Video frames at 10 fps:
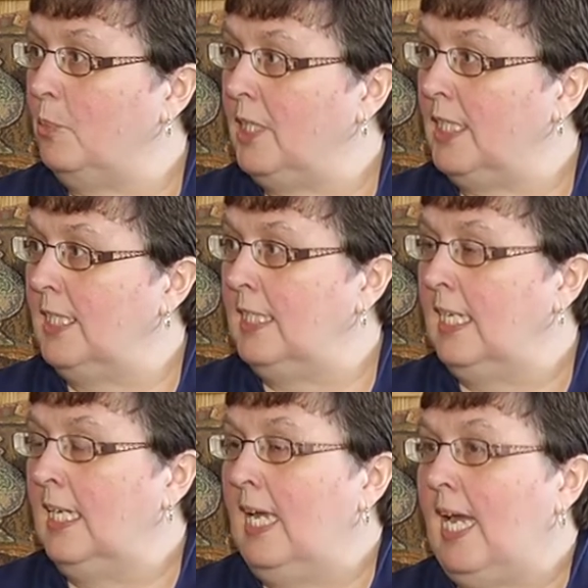opening
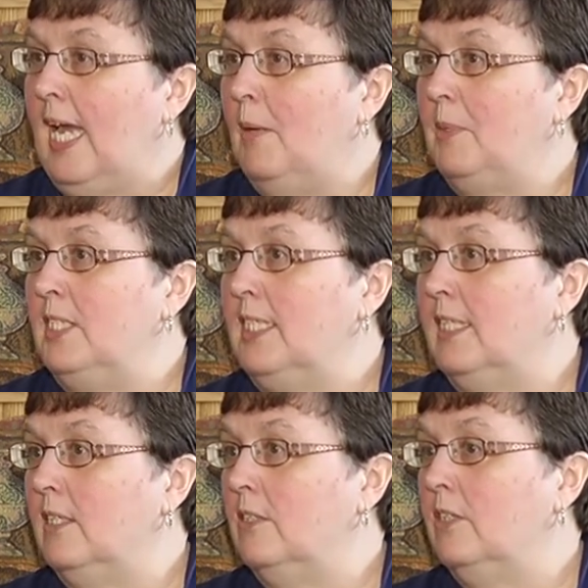happened
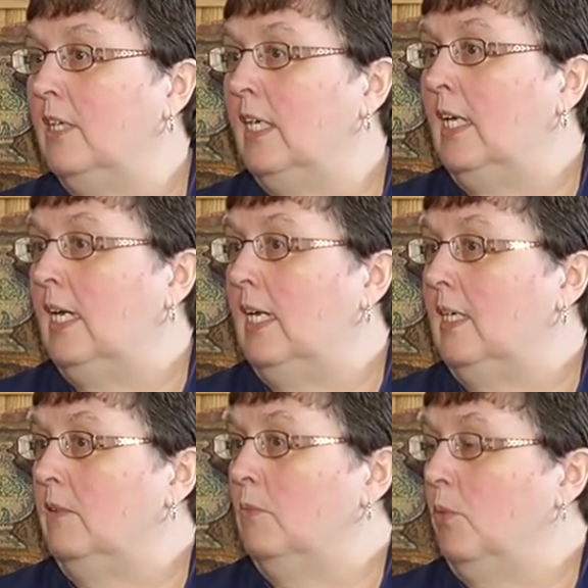here
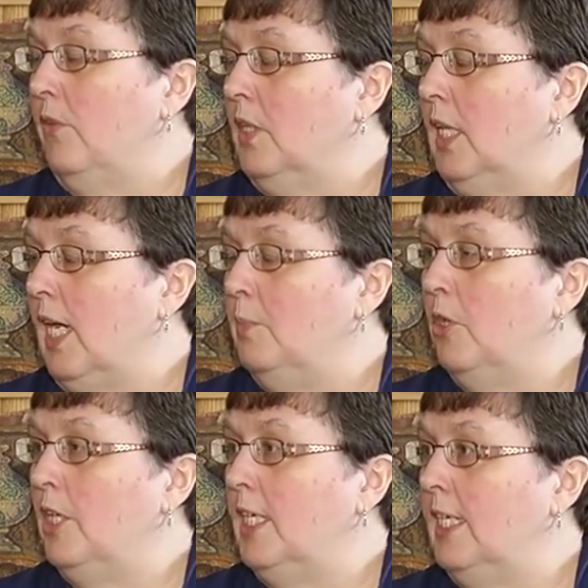with the
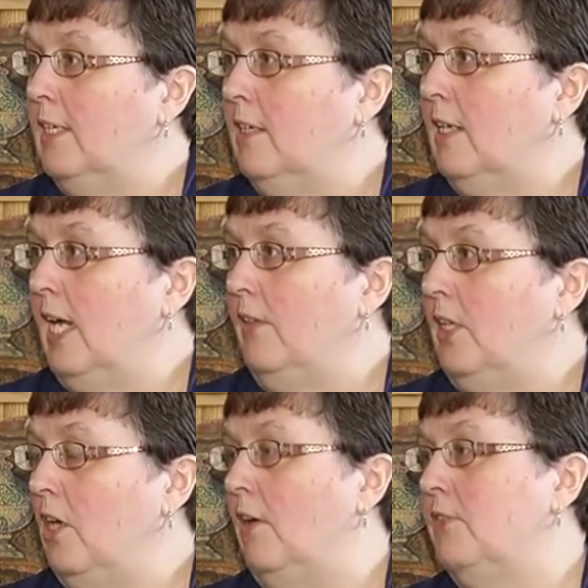library here and
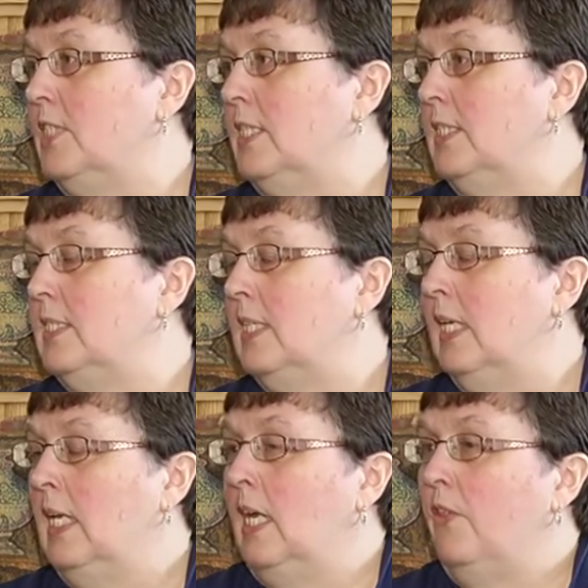the offices.
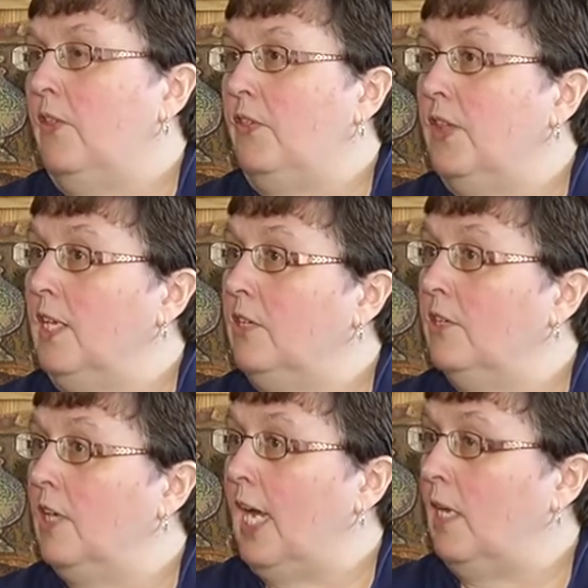The
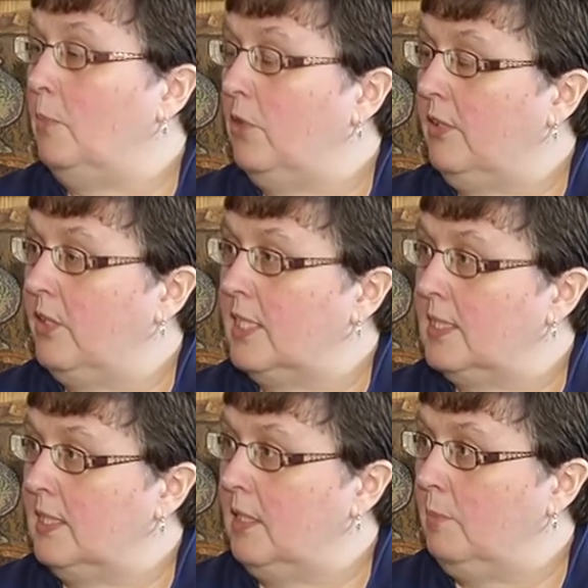theater had
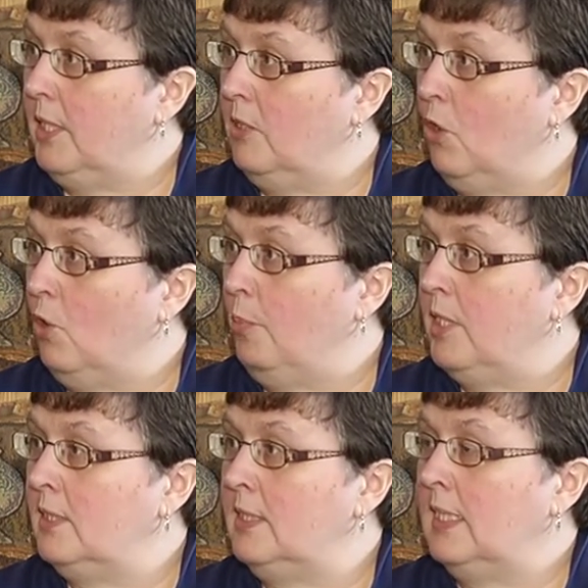previously been
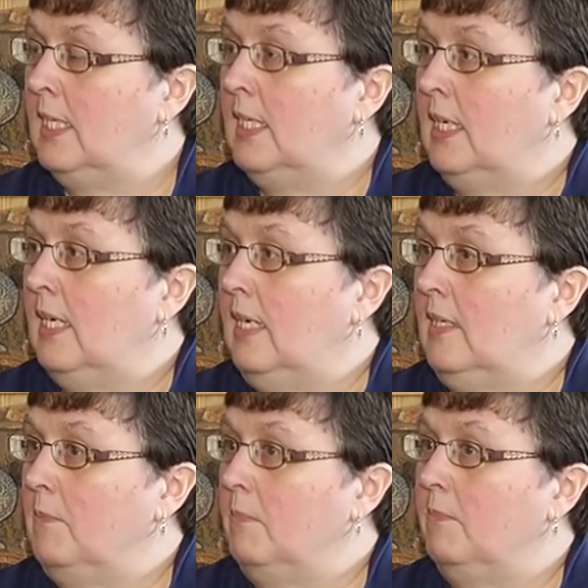opened,
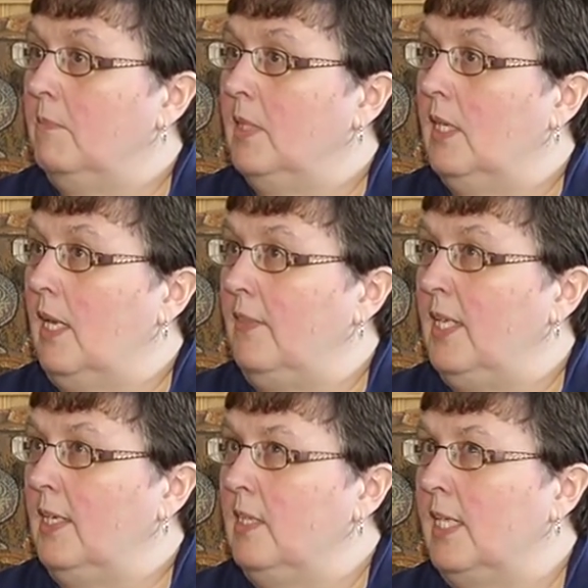I
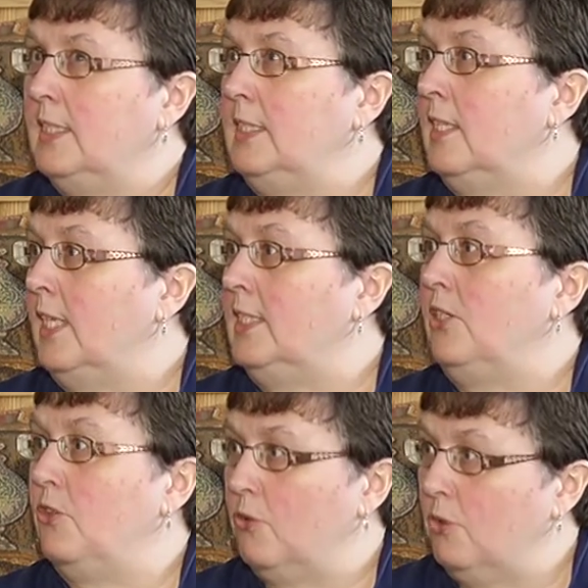think in
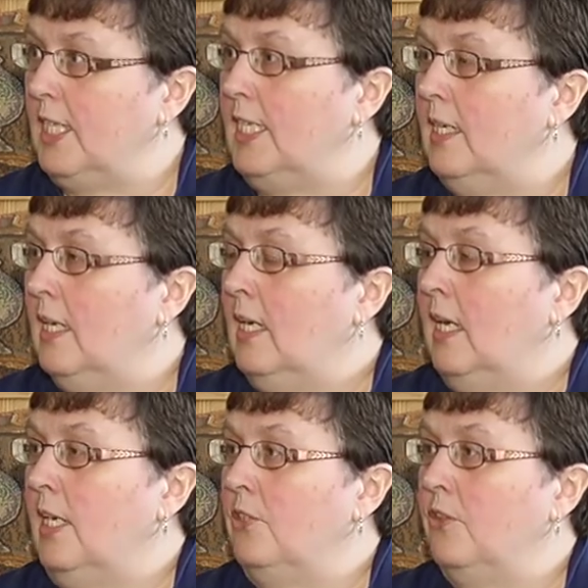1993,
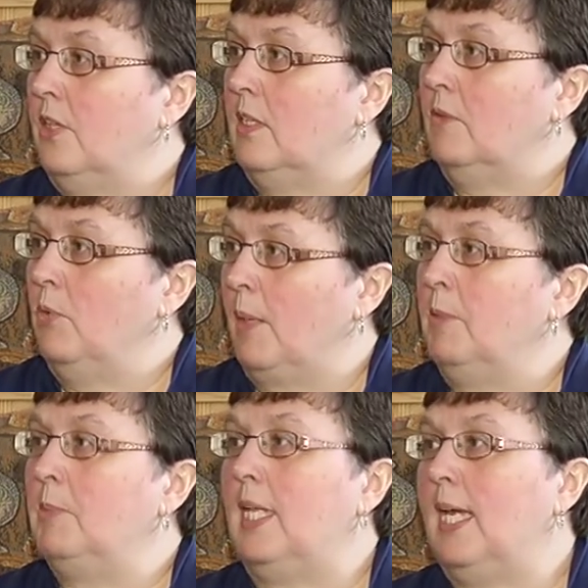under the
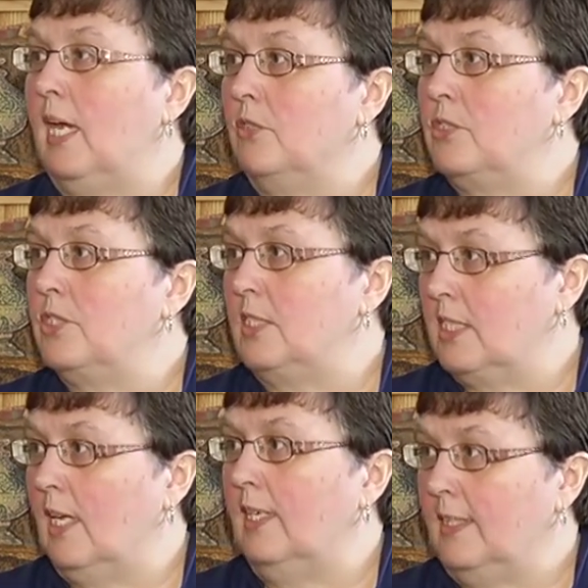Raymond Playhouse
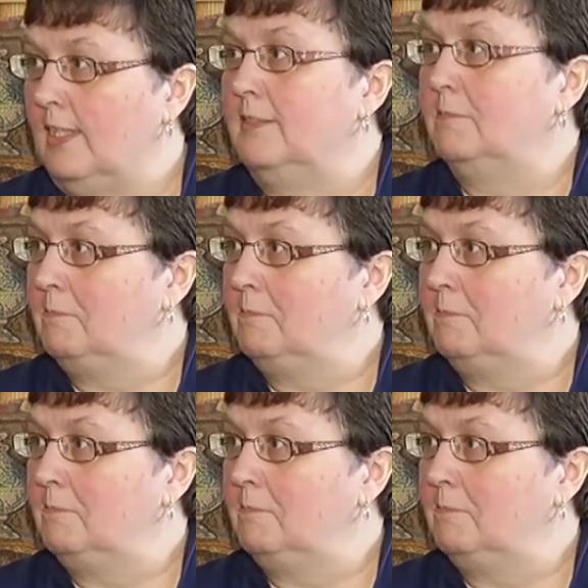Society.